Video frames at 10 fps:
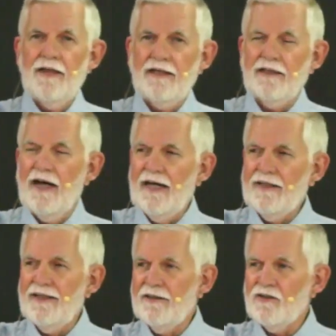That
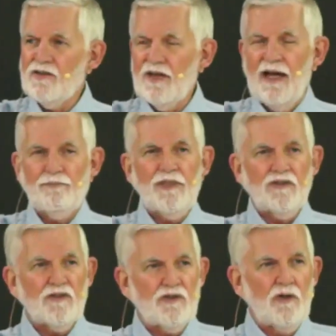God then stopped
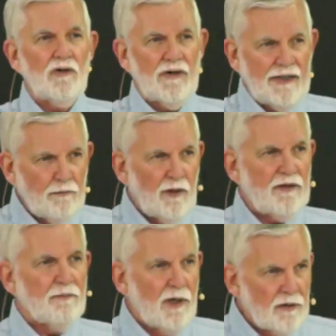his story
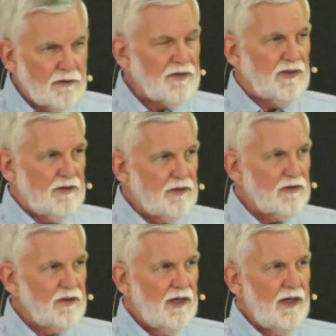with
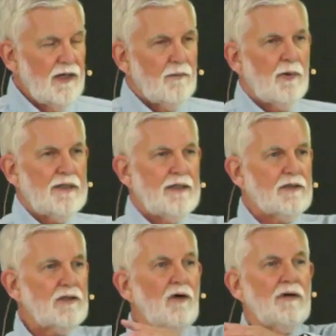Moses, but
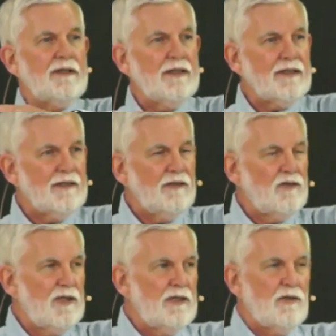it's going to
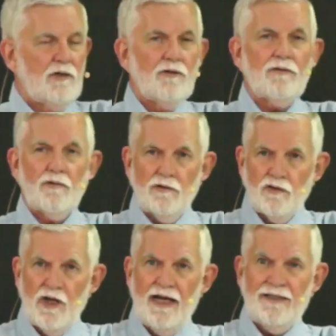continue
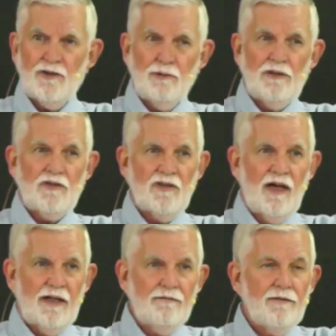through Joshua's
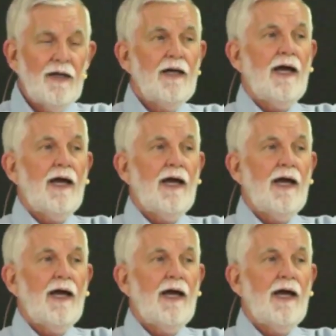life.